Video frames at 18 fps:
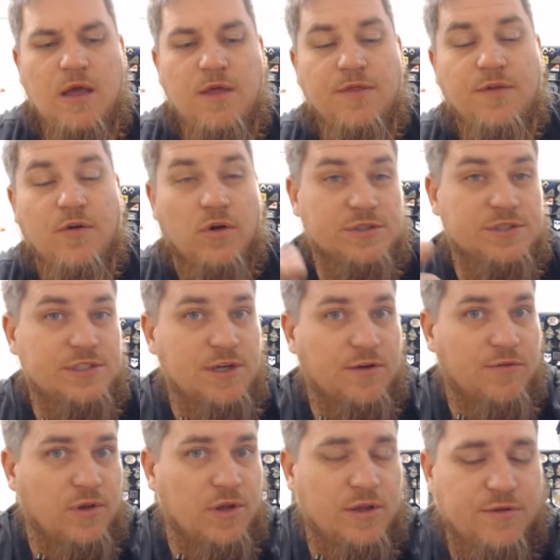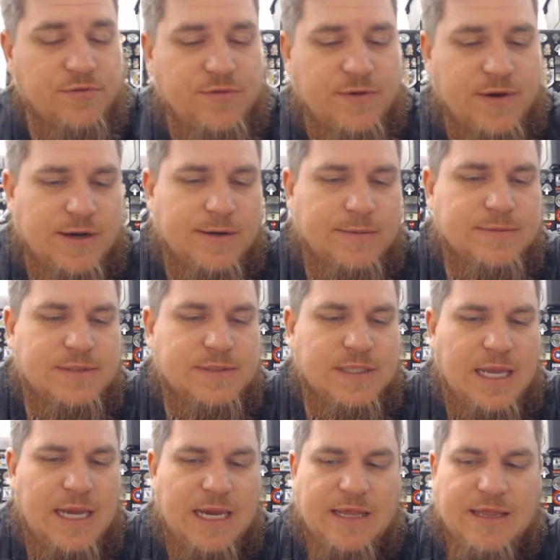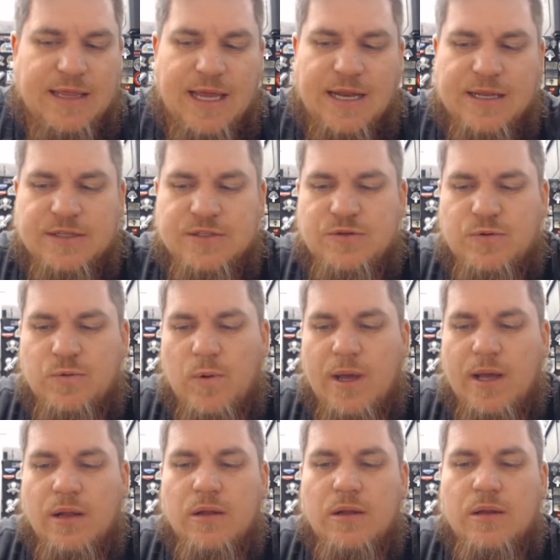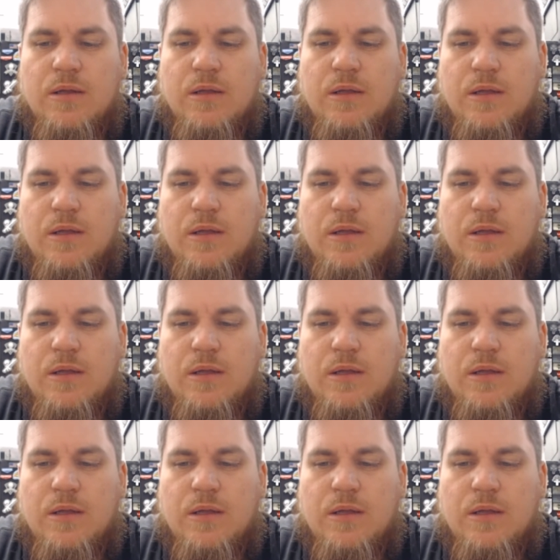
There are several other firearms like that as well.